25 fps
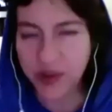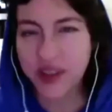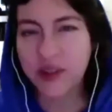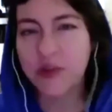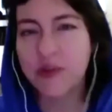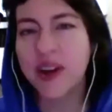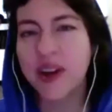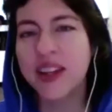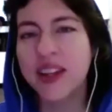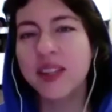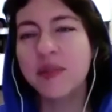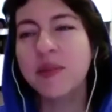it
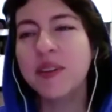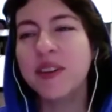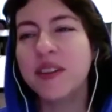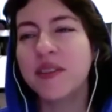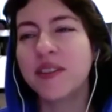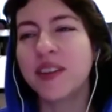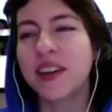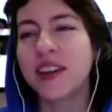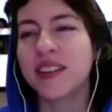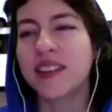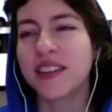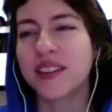reminds me
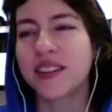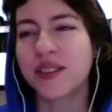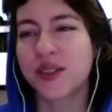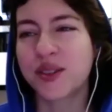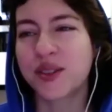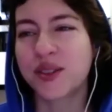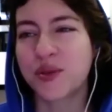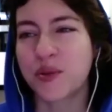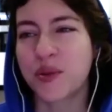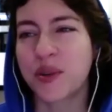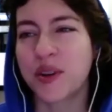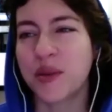of like that
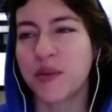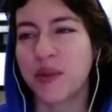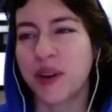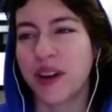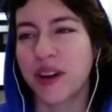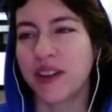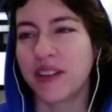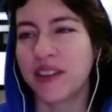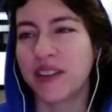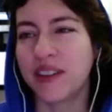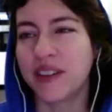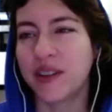story
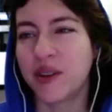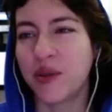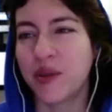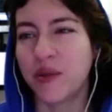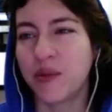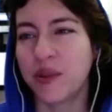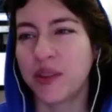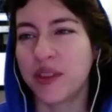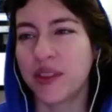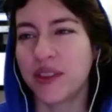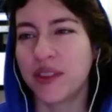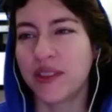about, you know,
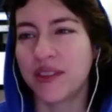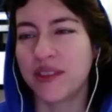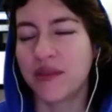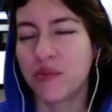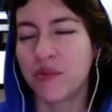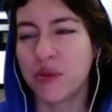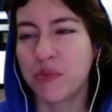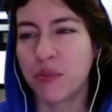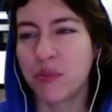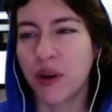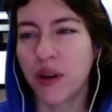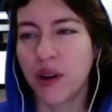
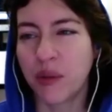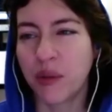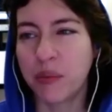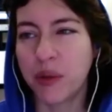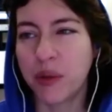when Paul